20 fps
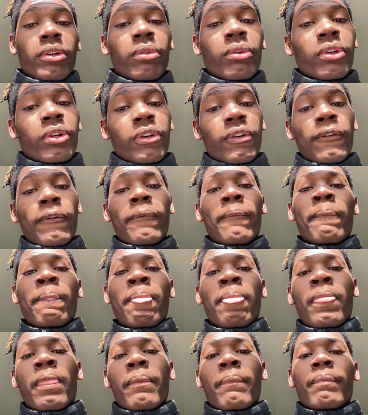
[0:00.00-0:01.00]
word
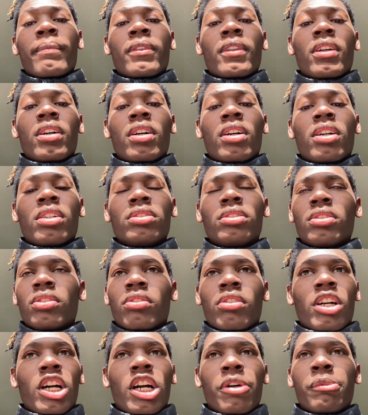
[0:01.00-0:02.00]
oh
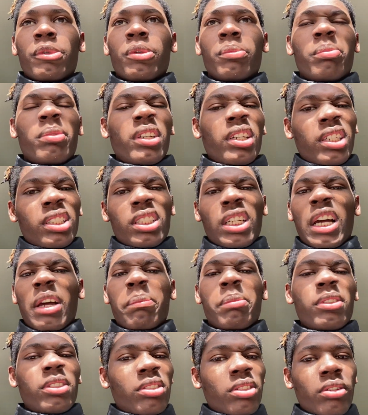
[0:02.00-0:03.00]
no comment bitch I
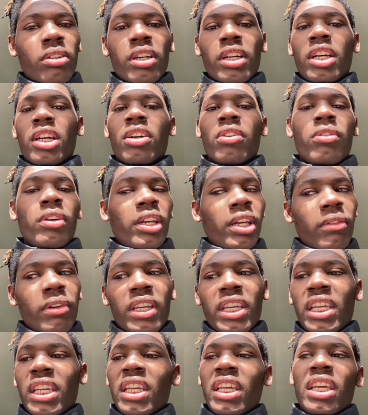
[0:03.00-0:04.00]
beat your ass win
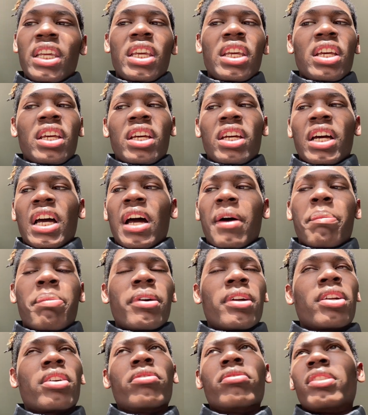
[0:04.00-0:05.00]
win I
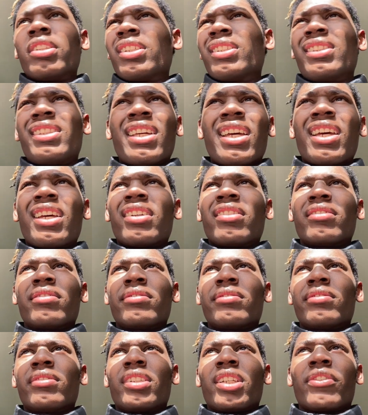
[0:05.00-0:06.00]
put on this, that.
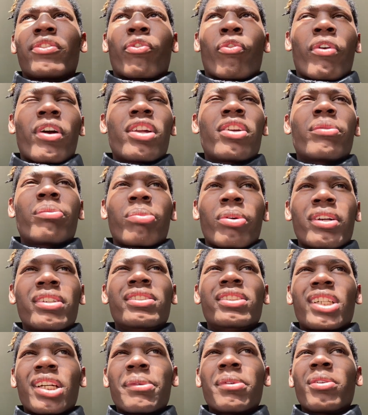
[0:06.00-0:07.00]
If a random
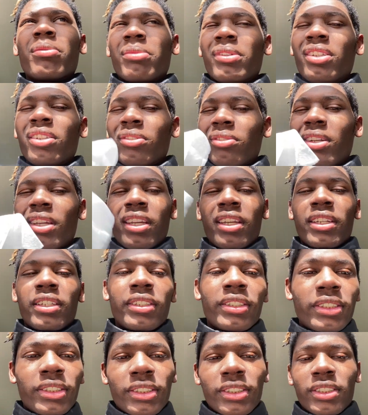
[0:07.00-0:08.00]
person come at me and do that,
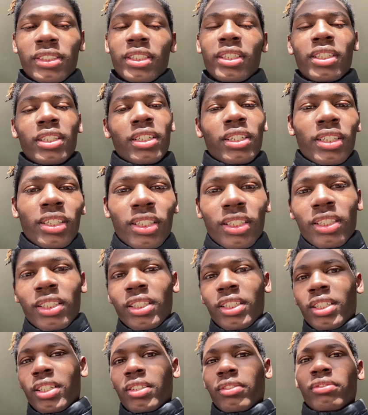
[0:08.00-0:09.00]

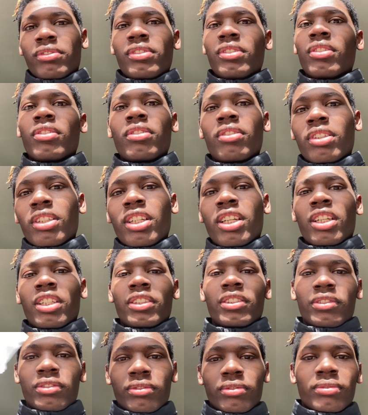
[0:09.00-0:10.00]
I'm just gonna look
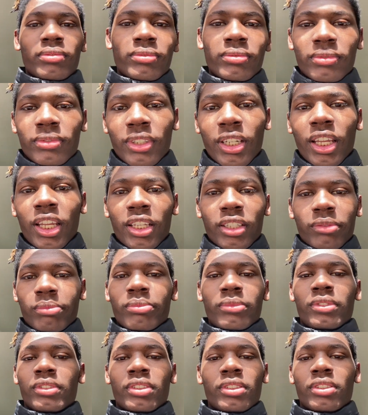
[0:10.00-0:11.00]
at you. Like,
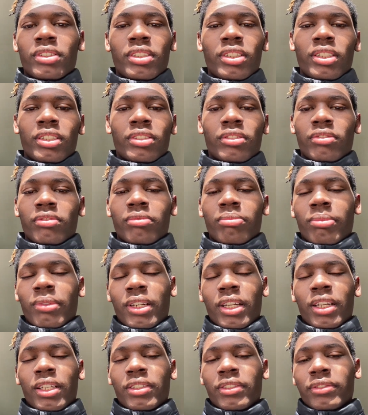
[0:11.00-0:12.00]
I'm just gonna look at you
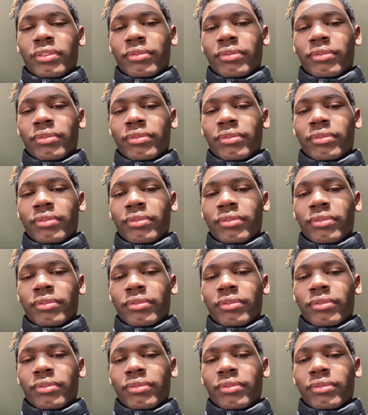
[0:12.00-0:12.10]
like